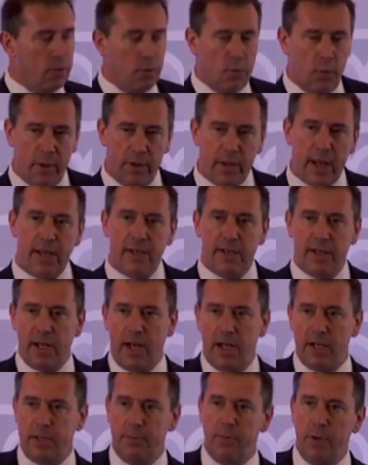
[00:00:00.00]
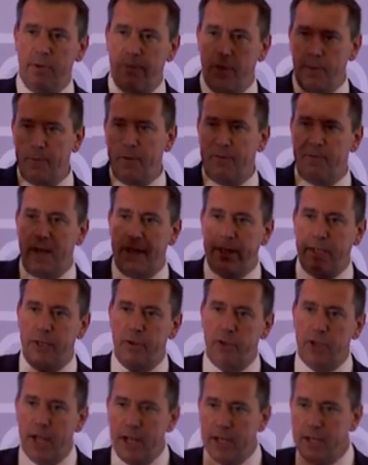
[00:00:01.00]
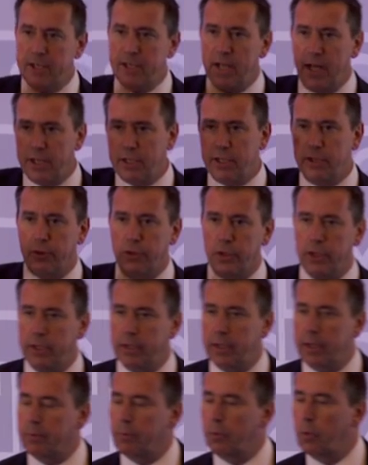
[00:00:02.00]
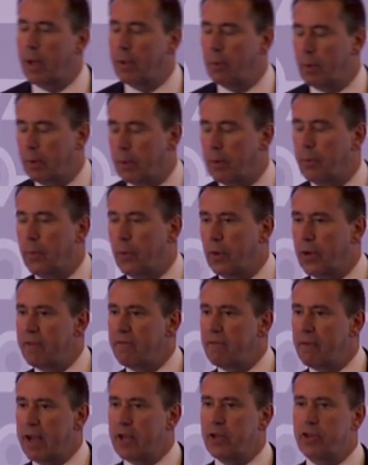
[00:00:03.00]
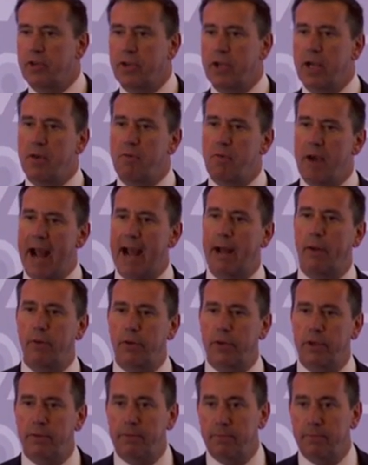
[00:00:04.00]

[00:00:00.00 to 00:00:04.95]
We then start to move up the value chain and start to look at where we can put inventory around